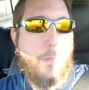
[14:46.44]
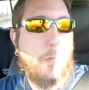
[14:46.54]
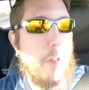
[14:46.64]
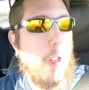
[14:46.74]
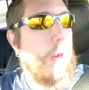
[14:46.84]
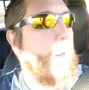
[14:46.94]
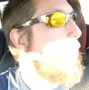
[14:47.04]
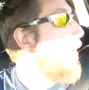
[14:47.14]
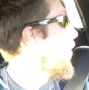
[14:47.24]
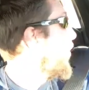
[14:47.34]
Sorry.
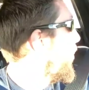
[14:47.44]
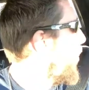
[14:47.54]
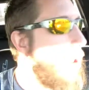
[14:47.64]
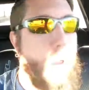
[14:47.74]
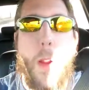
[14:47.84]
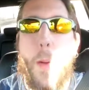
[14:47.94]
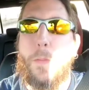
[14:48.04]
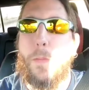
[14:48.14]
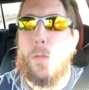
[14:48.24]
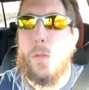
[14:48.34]

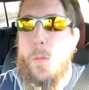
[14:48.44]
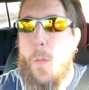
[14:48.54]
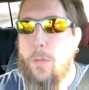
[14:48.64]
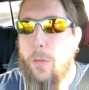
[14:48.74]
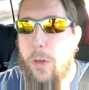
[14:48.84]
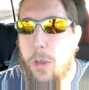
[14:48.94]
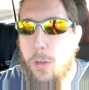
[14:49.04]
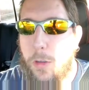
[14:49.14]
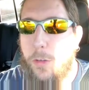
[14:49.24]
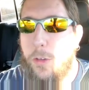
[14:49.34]
I'm trying
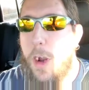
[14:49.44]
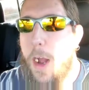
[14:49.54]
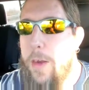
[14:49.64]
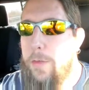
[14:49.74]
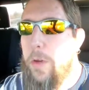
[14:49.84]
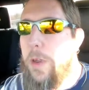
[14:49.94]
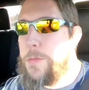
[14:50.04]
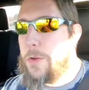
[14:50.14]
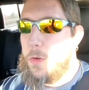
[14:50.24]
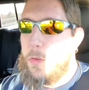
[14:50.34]
to drive while I'm
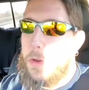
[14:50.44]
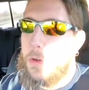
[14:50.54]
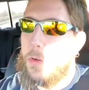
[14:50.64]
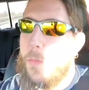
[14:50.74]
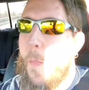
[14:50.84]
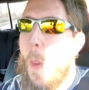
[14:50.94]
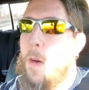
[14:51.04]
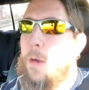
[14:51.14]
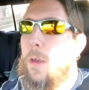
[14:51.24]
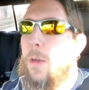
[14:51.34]
doing this.
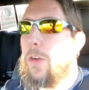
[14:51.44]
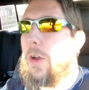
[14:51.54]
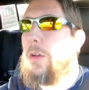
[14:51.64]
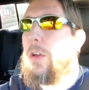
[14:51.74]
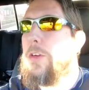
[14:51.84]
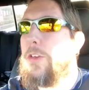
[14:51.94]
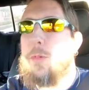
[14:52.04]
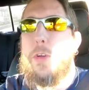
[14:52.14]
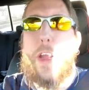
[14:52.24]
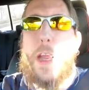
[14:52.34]
learn some
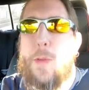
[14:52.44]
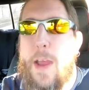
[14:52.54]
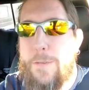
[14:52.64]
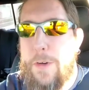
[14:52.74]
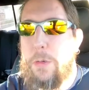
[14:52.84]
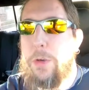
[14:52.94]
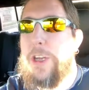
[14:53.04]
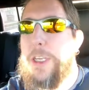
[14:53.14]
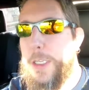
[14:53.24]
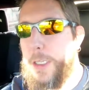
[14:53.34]
new games, have fun, which
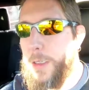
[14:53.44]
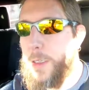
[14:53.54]
I did.